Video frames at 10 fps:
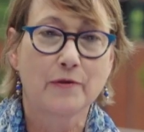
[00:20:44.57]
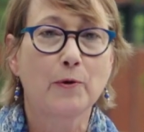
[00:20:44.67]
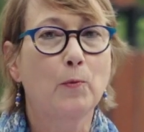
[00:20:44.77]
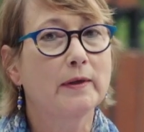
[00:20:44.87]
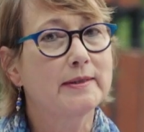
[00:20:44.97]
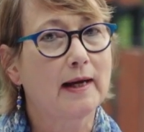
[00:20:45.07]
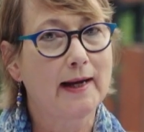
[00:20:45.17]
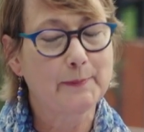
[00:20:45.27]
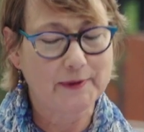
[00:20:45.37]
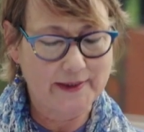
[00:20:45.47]
The one
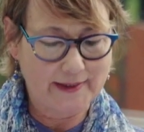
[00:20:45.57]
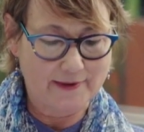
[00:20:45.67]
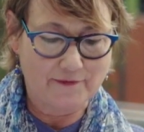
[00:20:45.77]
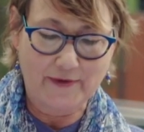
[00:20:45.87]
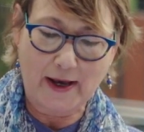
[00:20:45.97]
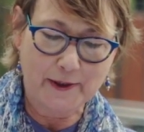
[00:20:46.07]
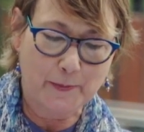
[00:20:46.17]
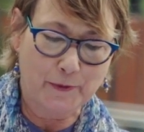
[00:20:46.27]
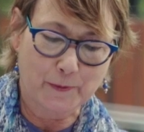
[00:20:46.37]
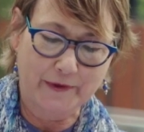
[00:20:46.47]
timely and
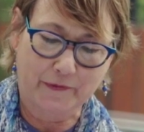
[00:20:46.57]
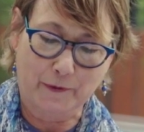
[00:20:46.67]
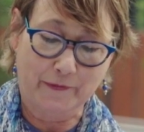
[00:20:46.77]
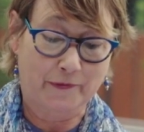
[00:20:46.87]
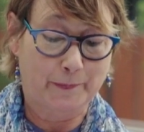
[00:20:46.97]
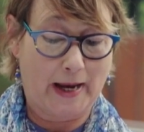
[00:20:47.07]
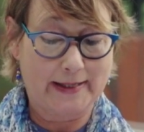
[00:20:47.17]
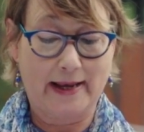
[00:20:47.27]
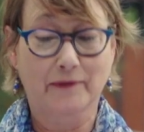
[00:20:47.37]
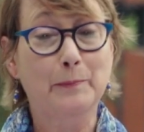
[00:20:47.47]
valuable resource
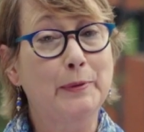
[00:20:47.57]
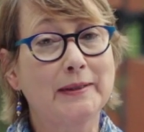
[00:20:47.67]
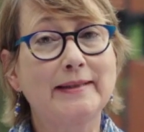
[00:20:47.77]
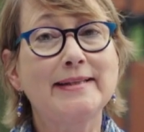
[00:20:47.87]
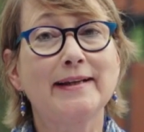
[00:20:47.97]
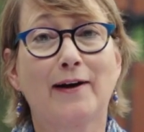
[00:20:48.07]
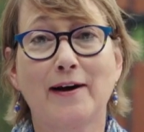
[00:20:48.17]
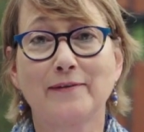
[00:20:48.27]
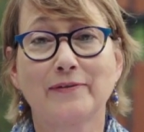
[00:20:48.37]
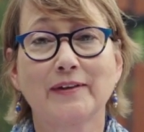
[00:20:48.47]
Spac has plenty
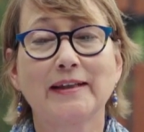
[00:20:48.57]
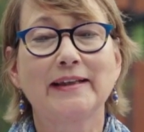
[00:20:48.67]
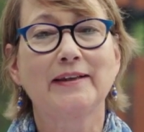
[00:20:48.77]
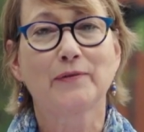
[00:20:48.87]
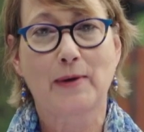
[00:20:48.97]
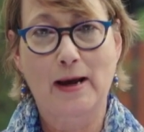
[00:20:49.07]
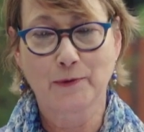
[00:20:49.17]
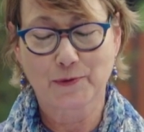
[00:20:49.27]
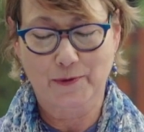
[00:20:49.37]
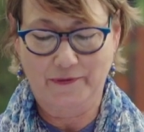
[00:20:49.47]
of is
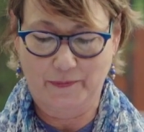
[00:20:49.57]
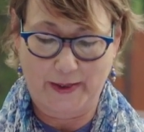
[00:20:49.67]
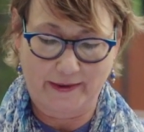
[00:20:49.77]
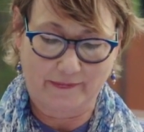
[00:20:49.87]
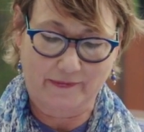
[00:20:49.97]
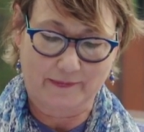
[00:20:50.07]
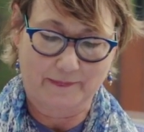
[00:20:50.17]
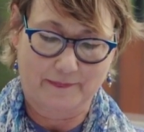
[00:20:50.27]
outdoor space.